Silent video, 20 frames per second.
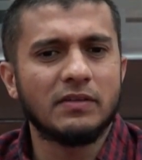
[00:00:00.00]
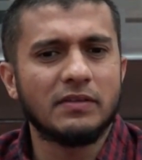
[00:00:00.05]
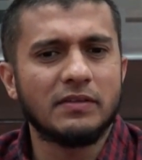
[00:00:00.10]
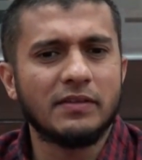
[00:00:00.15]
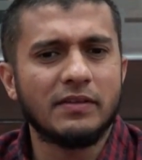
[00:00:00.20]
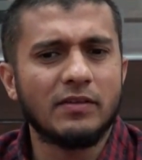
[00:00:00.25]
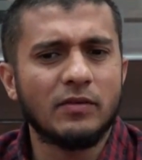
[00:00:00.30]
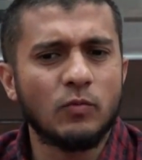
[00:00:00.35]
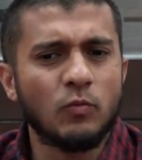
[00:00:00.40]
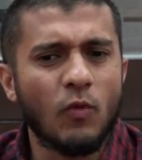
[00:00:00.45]

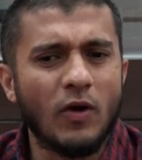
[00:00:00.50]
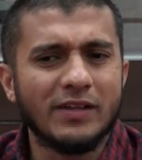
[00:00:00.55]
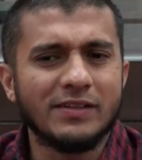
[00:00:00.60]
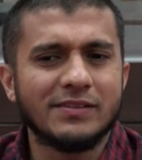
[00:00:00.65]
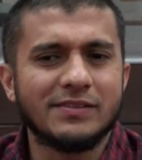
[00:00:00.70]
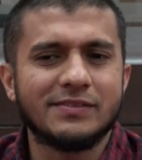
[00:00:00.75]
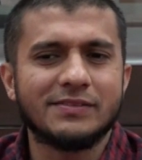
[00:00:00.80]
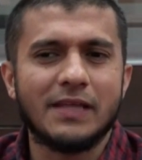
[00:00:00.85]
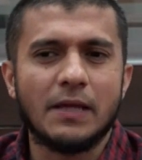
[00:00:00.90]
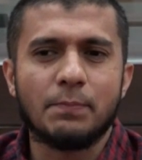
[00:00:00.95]
one
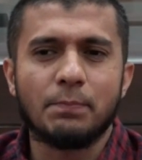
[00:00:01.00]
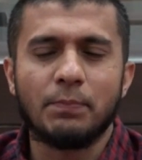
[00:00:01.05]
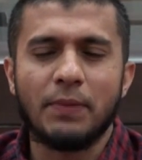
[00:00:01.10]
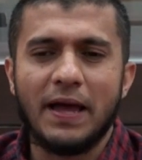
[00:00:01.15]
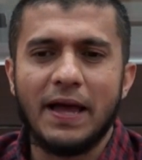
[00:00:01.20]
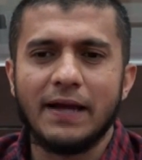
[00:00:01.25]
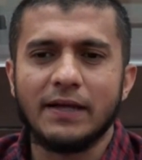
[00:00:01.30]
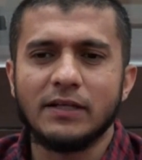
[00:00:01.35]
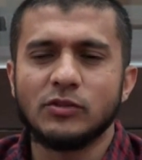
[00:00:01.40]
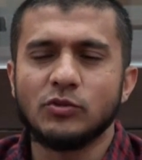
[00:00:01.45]
step
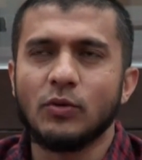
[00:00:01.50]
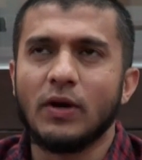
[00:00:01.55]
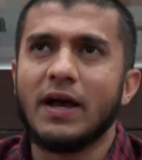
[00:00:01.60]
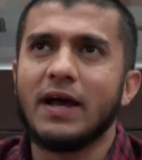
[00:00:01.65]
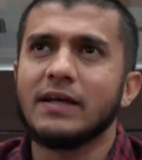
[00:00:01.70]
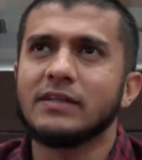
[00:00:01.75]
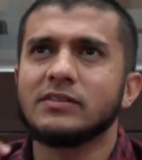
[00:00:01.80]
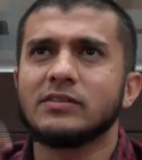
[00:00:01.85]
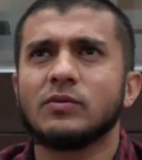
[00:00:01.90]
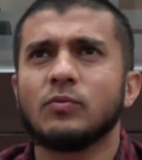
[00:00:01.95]
back to
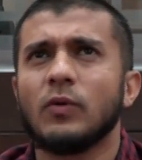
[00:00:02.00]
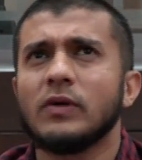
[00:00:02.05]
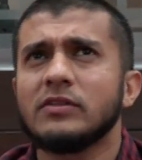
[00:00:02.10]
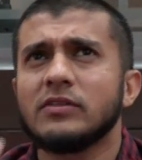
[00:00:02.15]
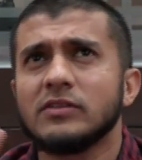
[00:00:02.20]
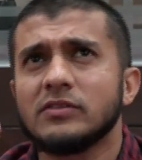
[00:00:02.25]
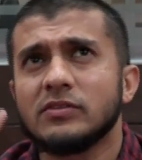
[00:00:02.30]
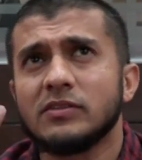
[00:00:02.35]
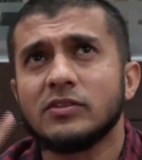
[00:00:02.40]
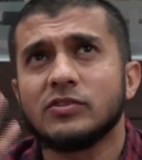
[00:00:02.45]
ask, what
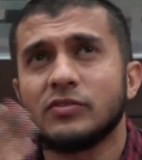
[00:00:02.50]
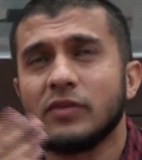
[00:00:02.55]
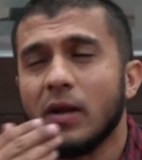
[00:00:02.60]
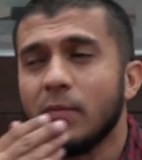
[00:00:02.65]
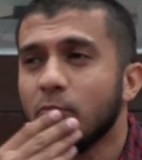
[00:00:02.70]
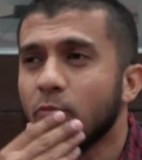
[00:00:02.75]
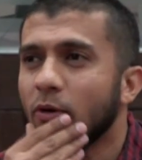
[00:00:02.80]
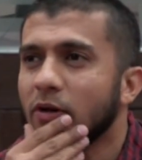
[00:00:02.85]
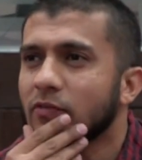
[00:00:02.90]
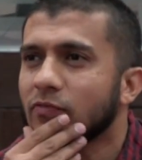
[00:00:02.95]
does this
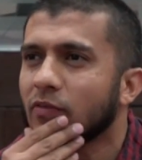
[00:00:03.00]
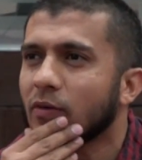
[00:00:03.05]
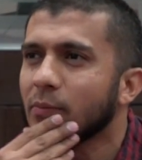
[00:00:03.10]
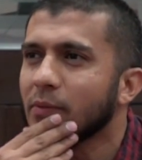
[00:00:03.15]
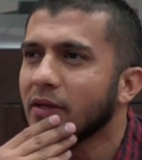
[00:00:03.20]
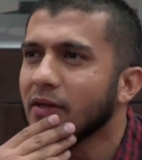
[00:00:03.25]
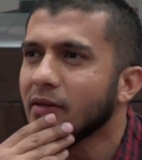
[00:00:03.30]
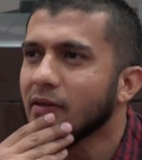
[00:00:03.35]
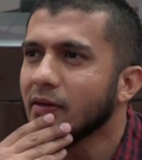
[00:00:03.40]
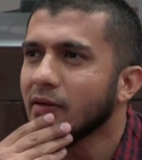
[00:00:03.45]
Rabb want from
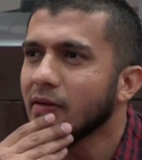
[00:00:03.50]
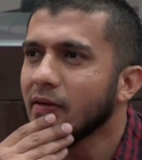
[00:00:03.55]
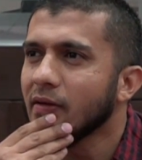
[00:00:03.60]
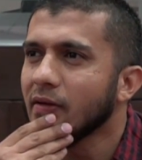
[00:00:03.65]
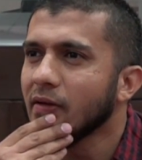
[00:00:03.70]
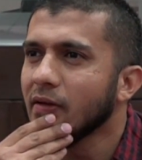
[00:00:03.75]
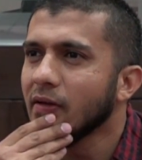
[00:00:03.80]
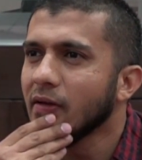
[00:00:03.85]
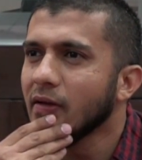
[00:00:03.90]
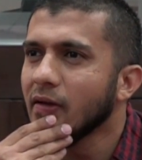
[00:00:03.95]
me?
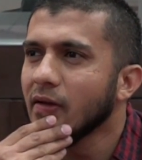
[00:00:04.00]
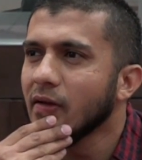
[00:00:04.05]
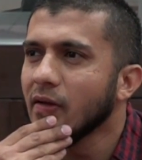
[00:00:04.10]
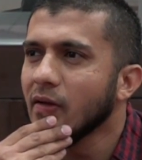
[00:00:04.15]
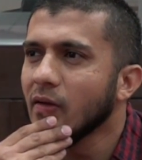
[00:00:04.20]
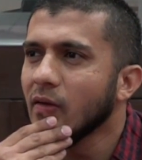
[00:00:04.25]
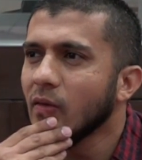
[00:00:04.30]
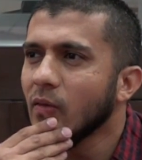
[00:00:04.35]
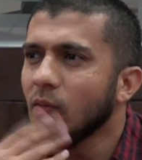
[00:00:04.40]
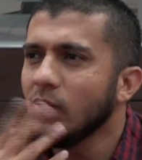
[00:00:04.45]

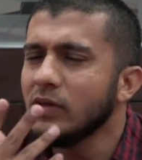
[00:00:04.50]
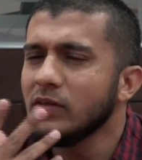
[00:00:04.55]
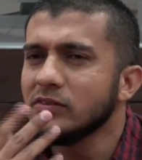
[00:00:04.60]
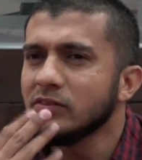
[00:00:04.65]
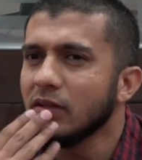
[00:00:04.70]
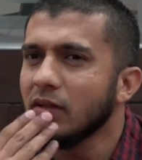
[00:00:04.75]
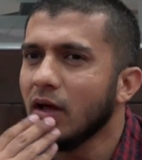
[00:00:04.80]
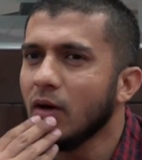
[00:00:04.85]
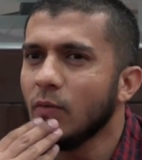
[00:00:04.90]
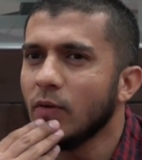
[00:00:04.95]
What does
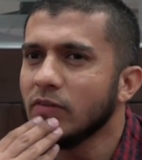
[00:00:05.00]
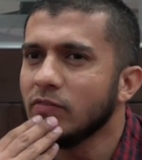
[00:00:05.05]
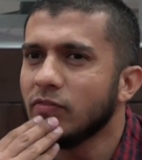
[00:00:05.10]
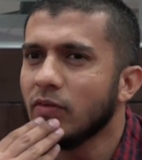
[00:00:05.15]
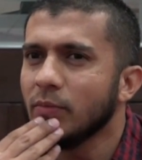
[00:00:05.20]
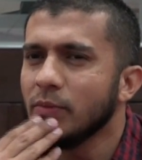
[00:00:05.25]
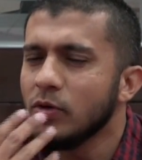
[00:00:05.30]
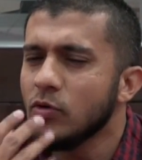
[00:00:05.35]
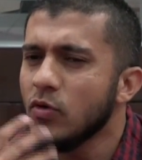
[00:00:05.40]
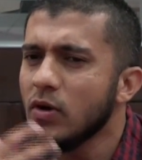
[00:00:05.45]
Allah want
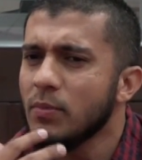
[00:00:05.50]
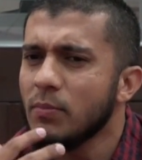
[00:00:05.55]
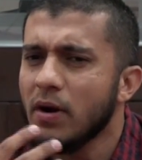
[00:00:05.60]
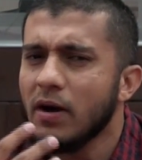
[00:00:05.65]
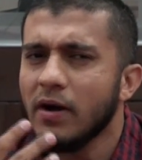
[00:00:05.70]
from me? Who am